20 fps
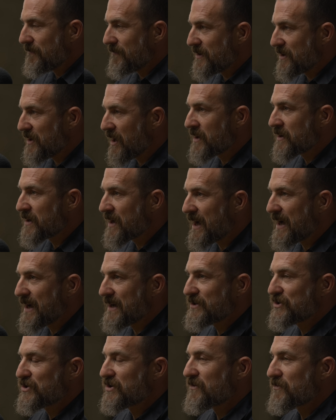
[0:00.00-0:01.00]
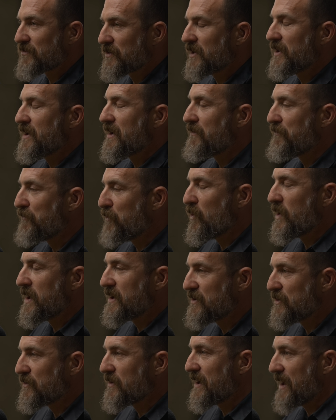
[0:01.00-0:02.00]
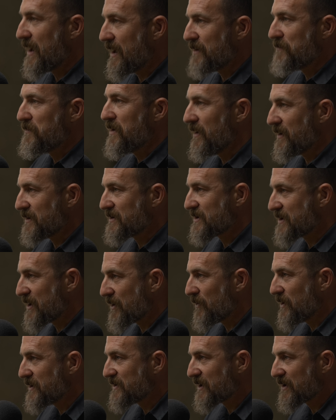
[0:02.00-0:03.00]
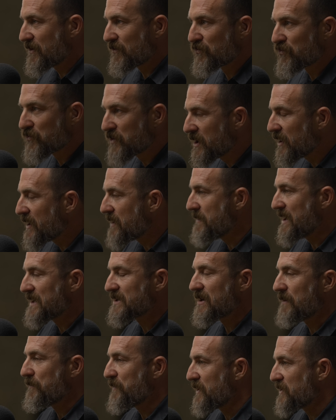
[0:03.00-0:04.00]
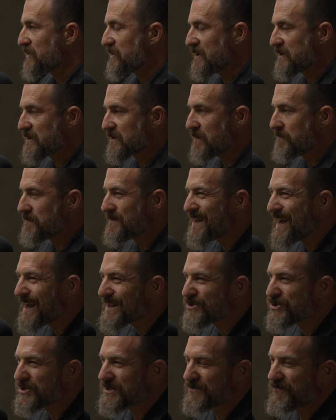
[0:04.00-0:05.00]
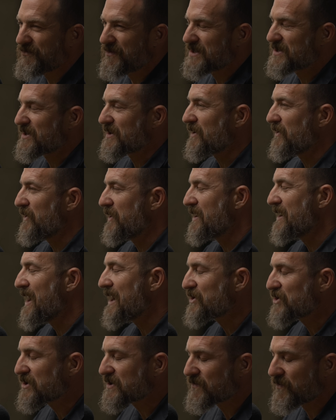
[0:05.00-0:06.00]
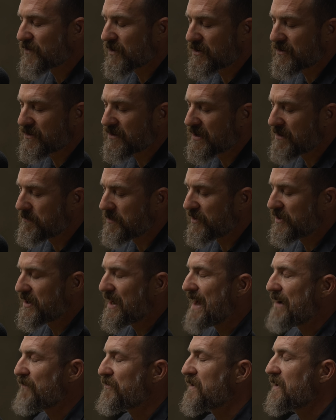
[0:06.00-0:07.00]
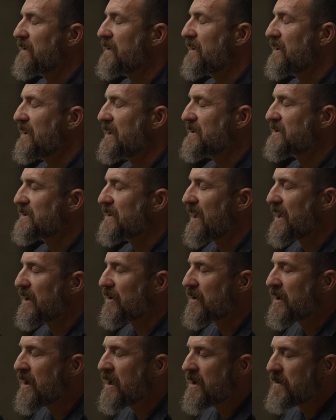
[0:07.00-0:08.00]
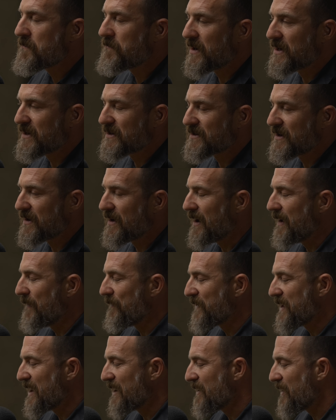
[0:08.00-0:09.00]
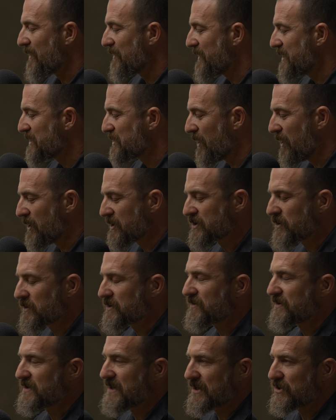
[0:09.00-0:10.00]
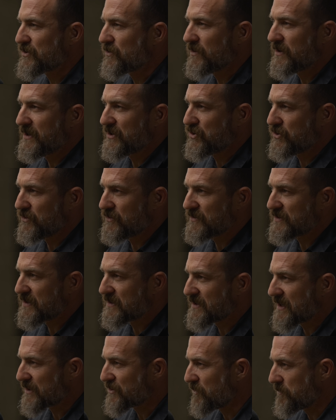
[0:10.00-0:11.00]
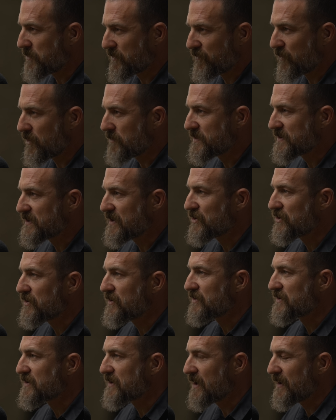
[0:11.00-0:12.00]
Young guys should really avoid doing anabolic steroids. It can really mess up their system, not just physically, not just for the ability to have kids later, but um, get, lead to all sorts of sexual issues and sexual performance issues.